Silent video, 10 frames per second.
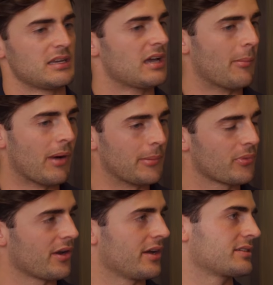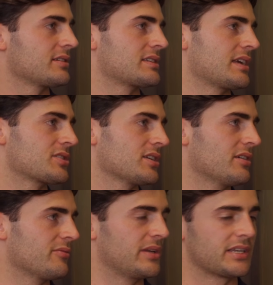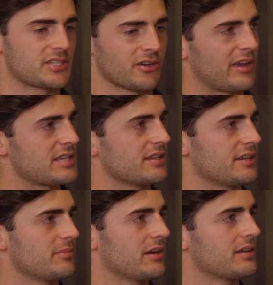byproduct essentially of being so fascinated by